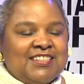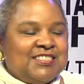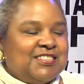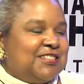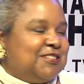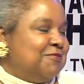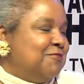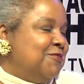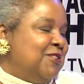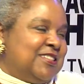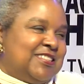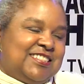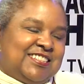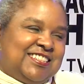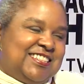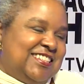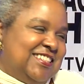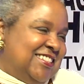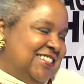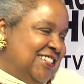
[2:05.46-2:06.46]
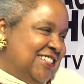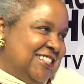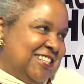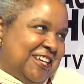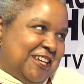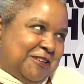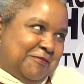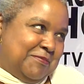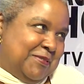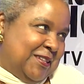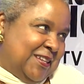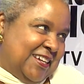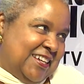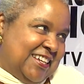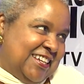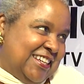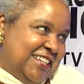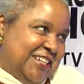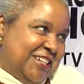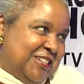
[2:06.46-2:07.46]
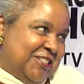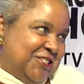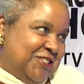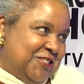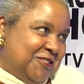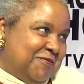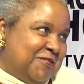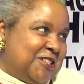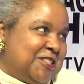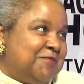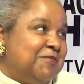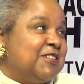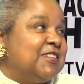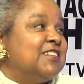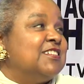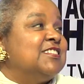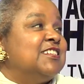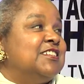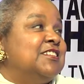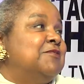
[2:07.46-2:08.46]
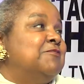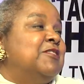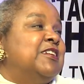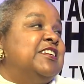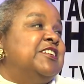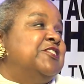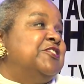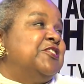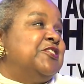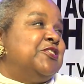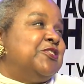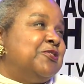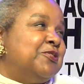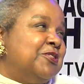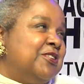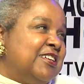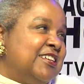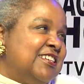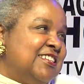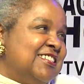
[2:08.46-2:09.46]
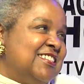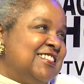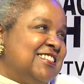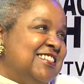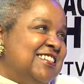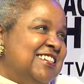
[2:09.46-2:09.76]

didn't want to teach us how to play any instruments because they didn't want to hear the noise.